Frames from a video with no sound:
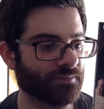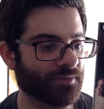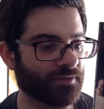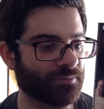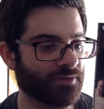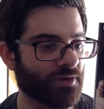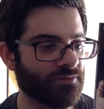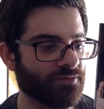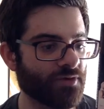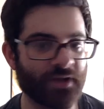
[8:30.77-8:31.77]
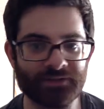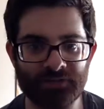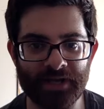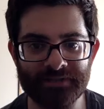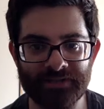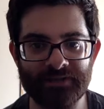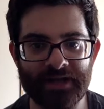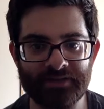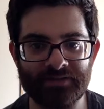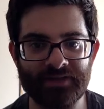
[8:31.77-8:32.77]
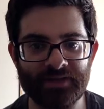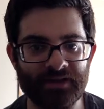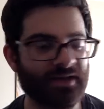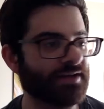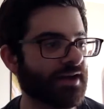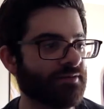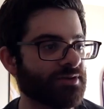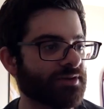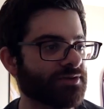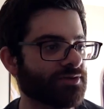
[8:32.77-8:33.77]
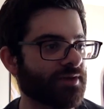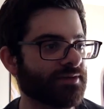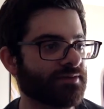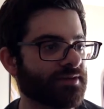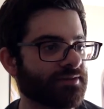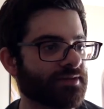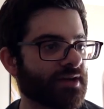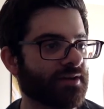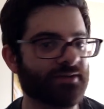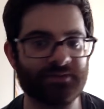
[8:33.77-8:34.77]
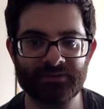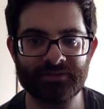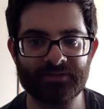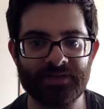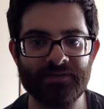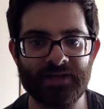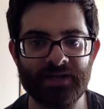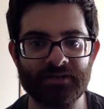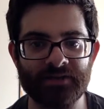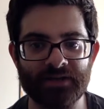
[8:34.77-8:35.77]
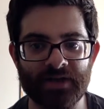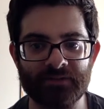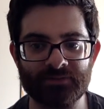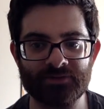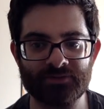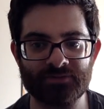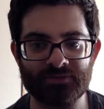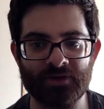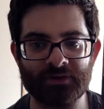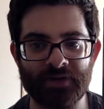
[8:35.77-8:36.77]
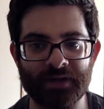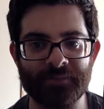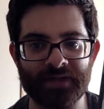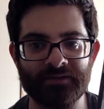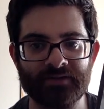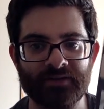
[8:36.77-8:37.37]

But overall, I did like I really enjoyed this DVD, and I would strongly recommend,